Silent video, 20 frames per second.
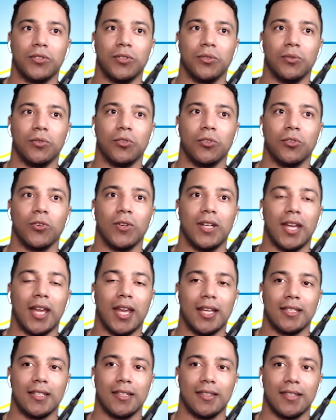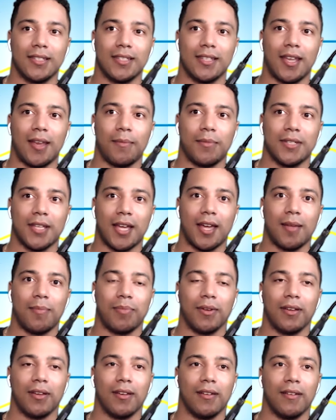to create the same
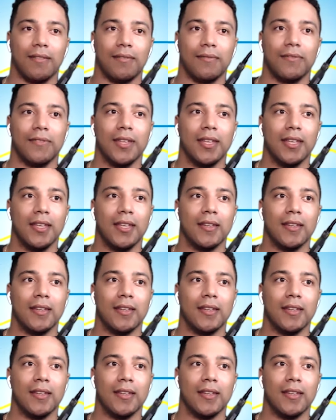type of